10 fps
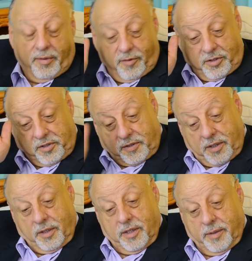if you're
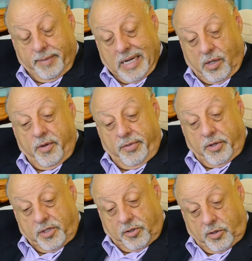serious about
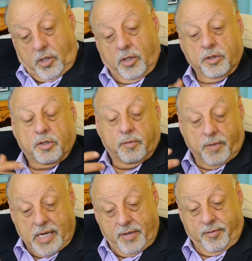the songs you
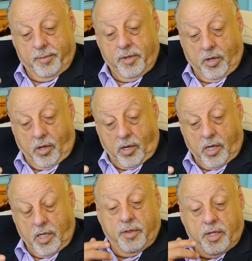write from your
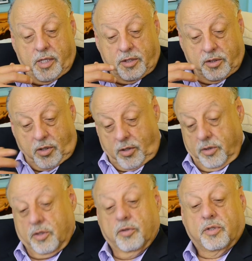heart, the
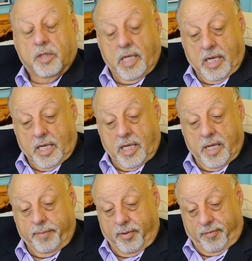songs you sing
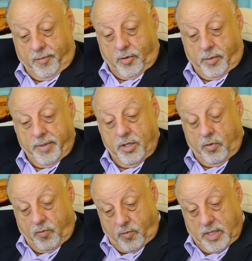and perform, and
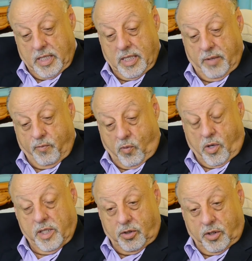you really
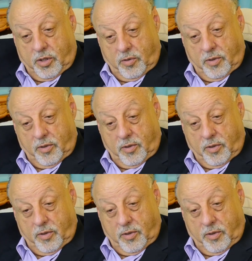want to do